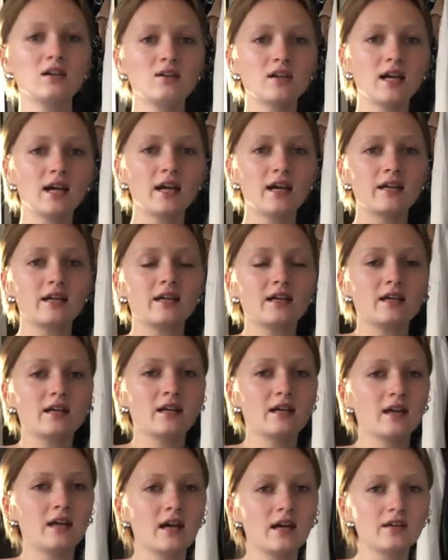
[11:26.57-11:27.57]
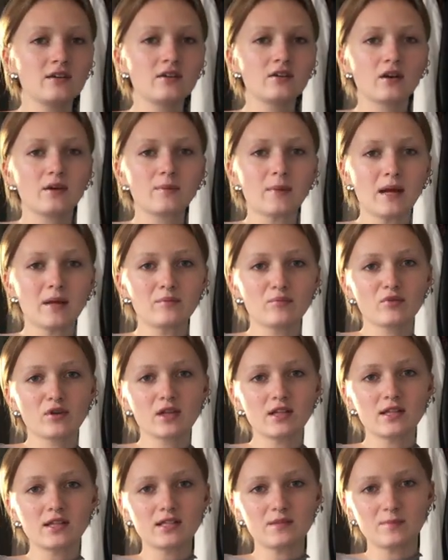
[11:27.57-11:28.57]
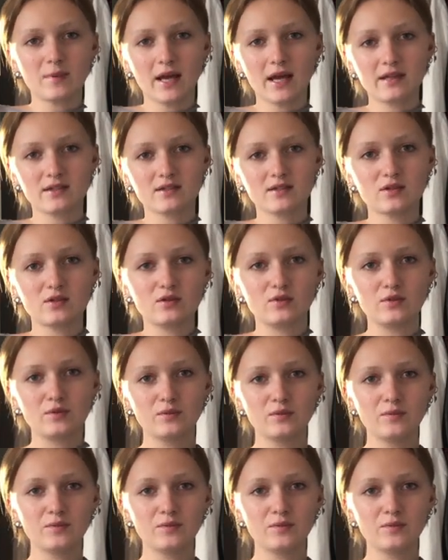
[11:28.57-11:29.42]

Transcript: Okay, I don't know, I might bring these pants too.